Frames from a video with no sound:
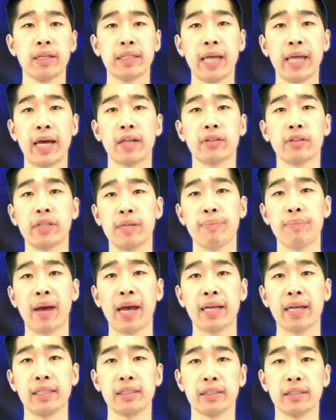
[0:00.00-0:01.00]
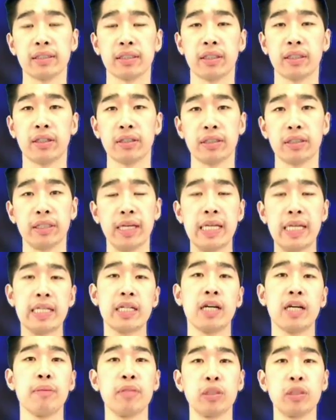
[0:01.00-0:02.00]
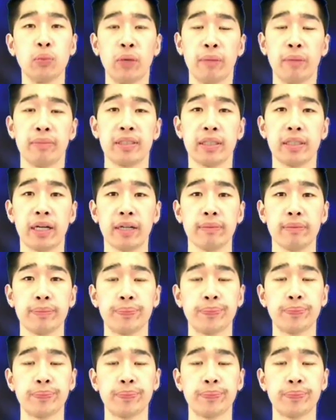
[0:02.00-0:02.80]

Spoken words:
category pages on your e-commerce website.